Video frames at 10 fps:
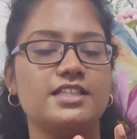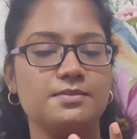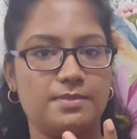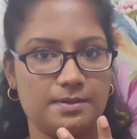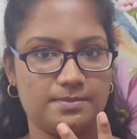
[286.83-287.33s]

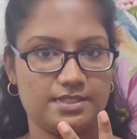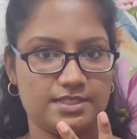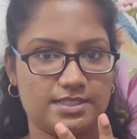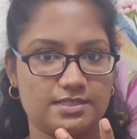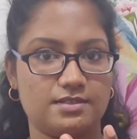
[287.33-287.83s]
"Idu
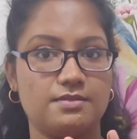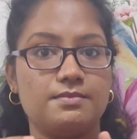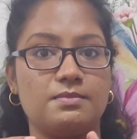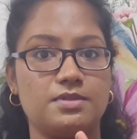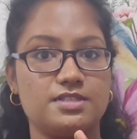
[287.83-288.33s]
bubbles,"
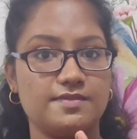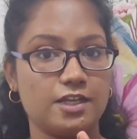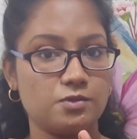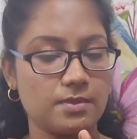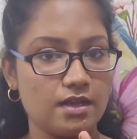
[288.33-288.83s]
"Bubbles
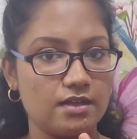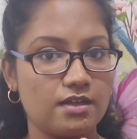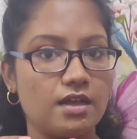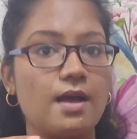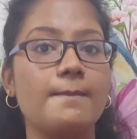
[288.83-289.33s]
venuma,"
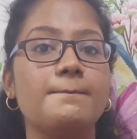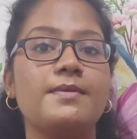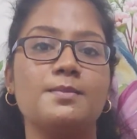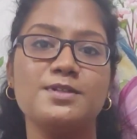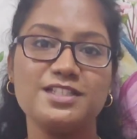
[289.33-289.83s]

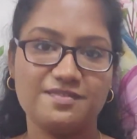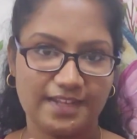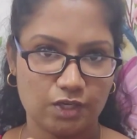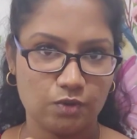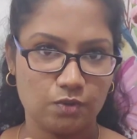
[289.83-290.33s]
"Bubbles
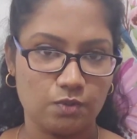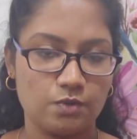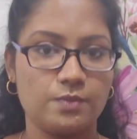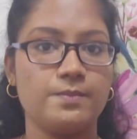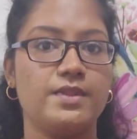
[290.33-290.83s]
veno."
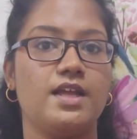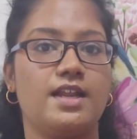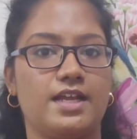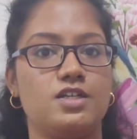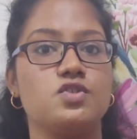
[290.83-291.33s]

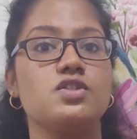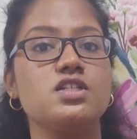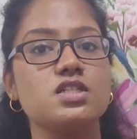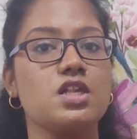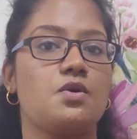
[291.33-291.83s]
Right. So
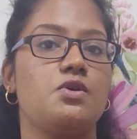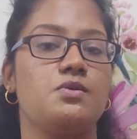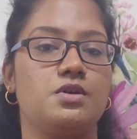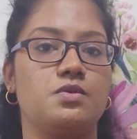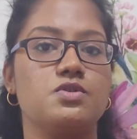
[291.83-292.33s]
this is how you
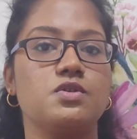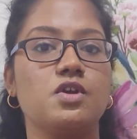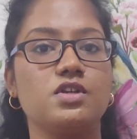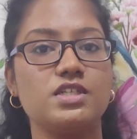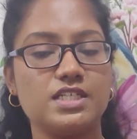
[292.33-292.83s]
would do. So
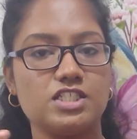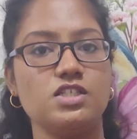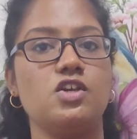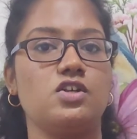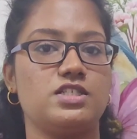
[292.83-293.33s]
you're
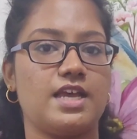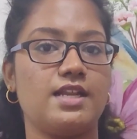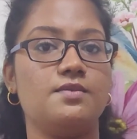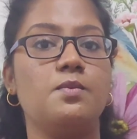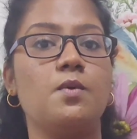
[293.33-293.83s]
teaching your
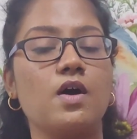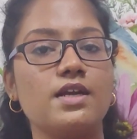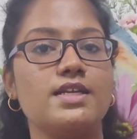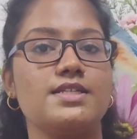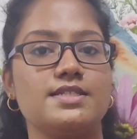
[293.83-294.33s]
child
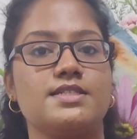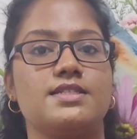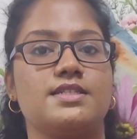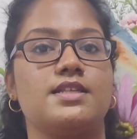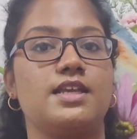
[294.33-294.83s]
what is
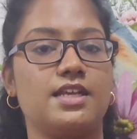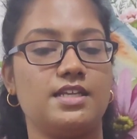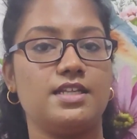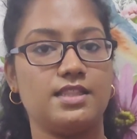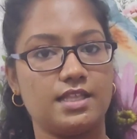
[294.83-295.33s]
it
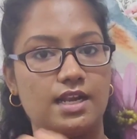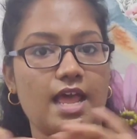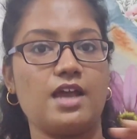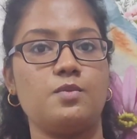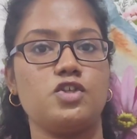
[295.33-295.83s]
in that
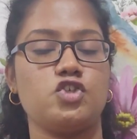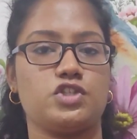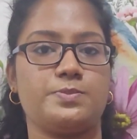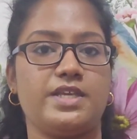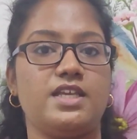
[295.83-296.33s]
language
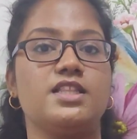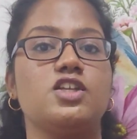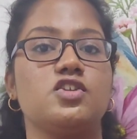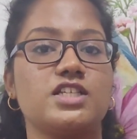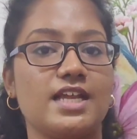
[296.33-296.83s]
you're speaking
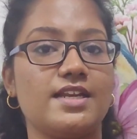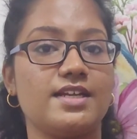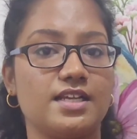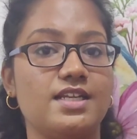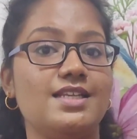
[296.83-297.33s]
that your child
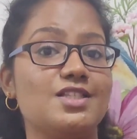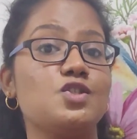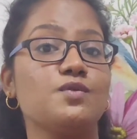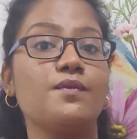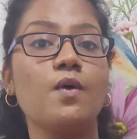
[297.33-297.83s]
really
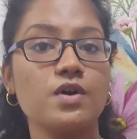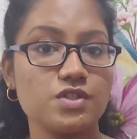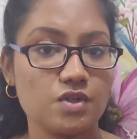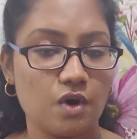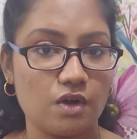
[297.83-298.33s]
needs to
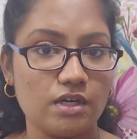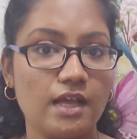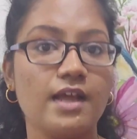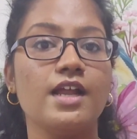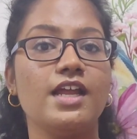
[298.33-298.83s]
focus on
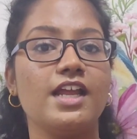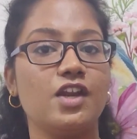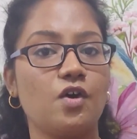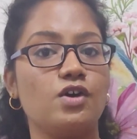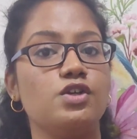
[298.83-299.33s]

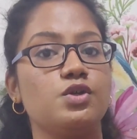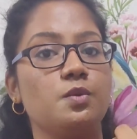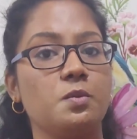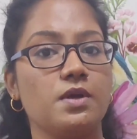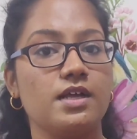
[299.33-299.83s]
in order
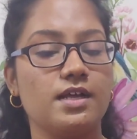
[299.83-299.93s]
to